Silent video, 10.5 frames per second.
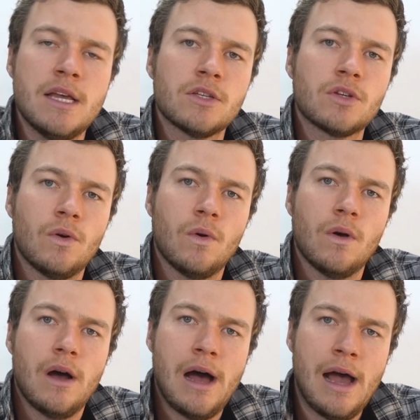So
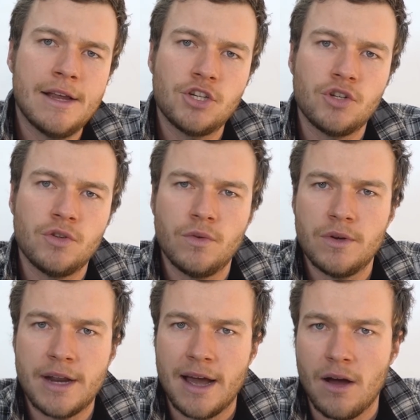I shoot
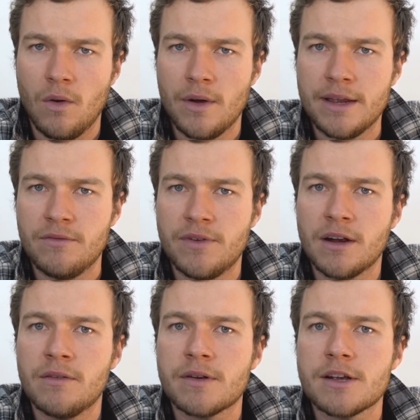now in
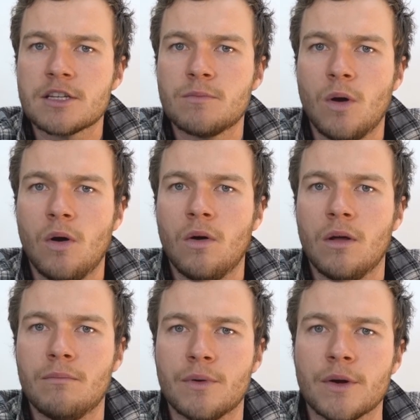very, very
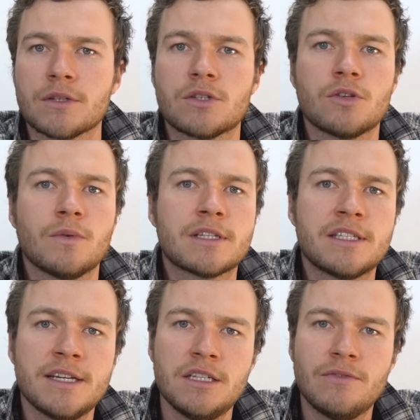small bursts. So a
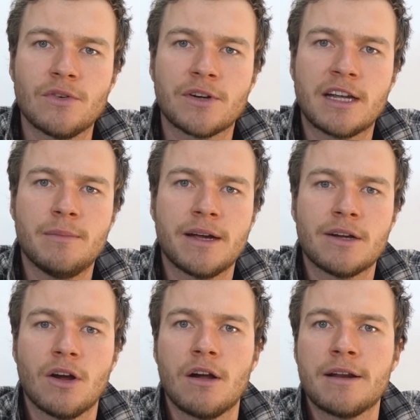64 gigabyte
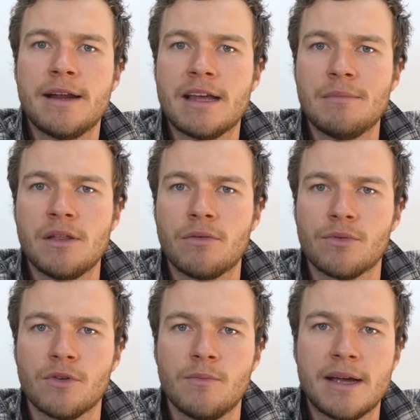card can get me
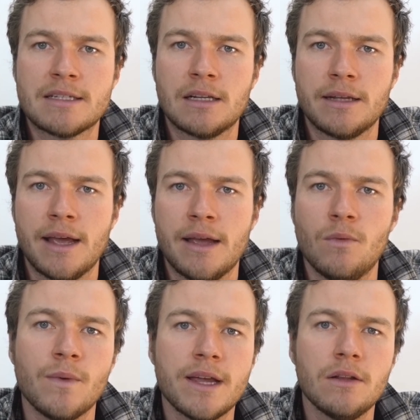through basically a
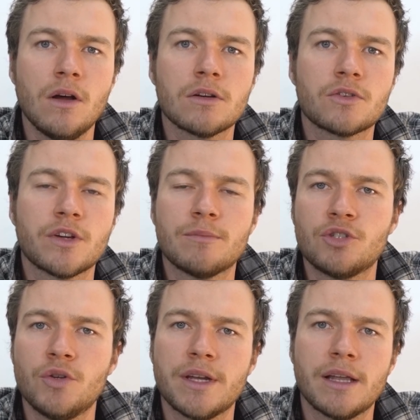week-long trip
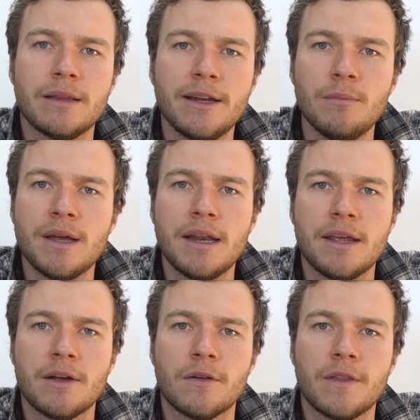shooting a little bit
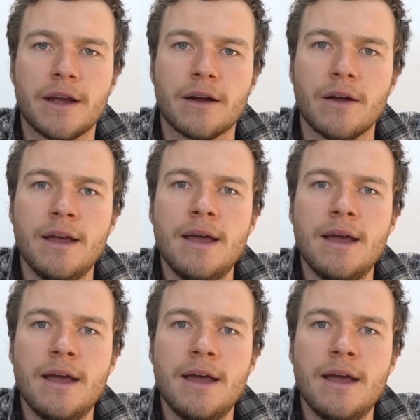here and there,